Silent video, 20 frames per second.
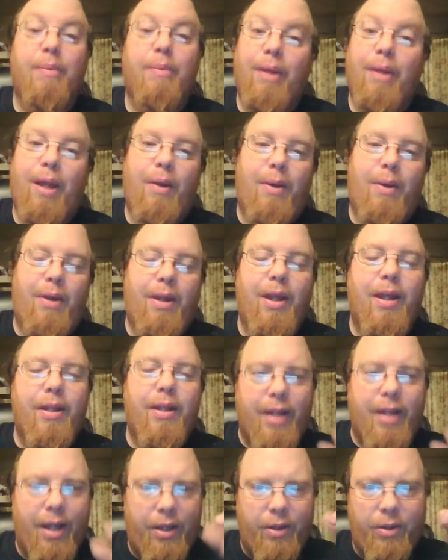play with,
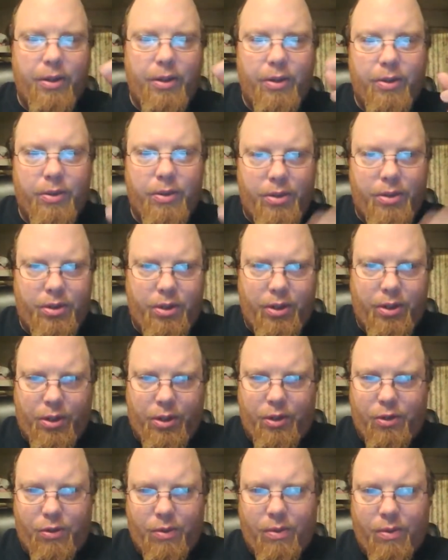that you use to
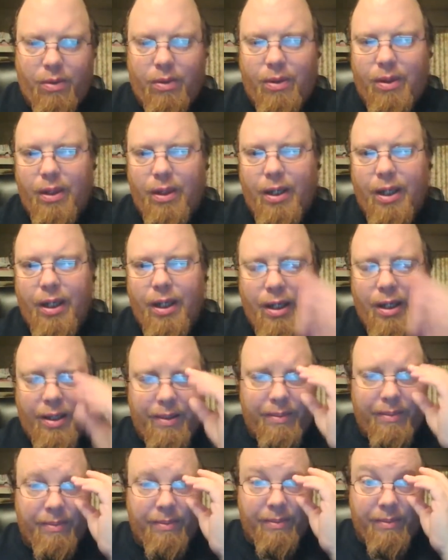control
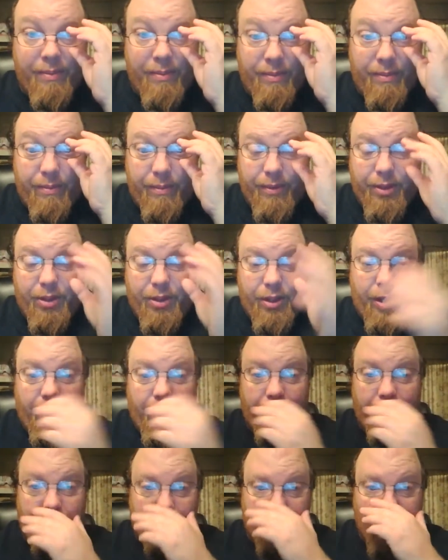um, the
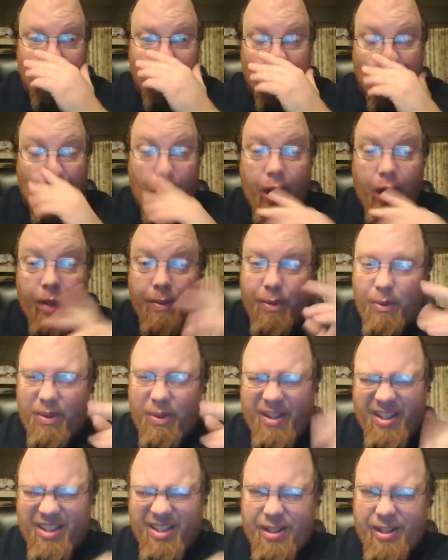scenarios in the game, and
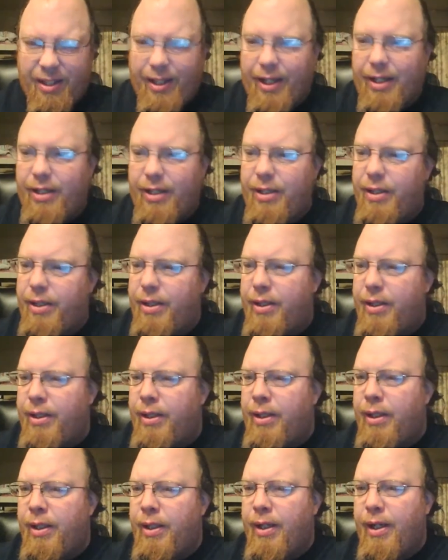we'll get to that.
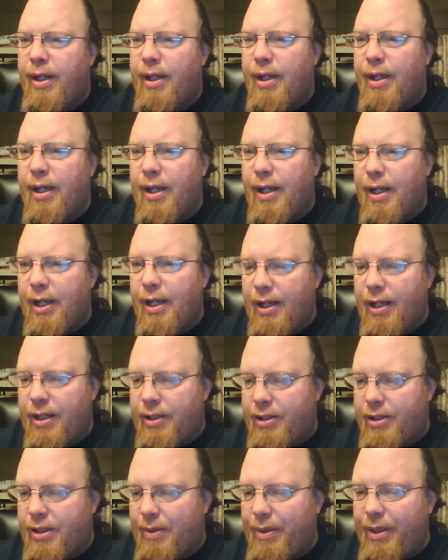
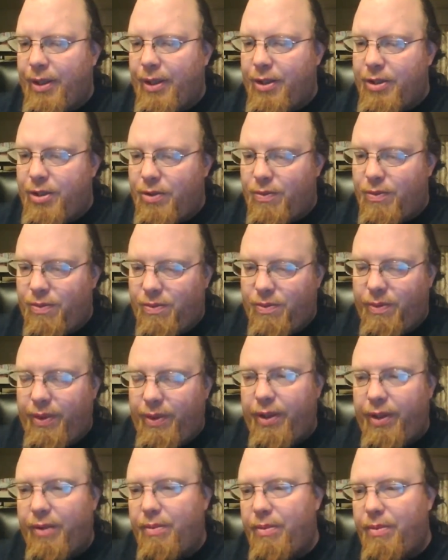Uh, something else that's
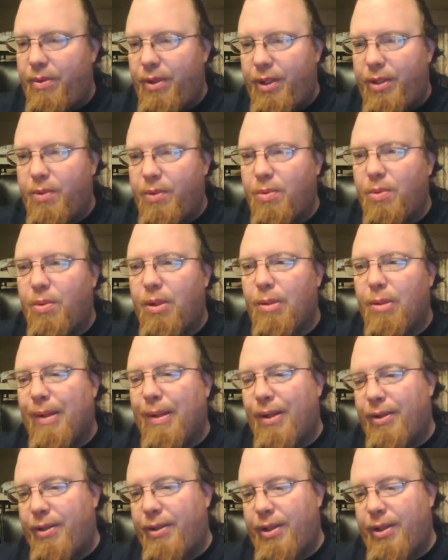really, really cool about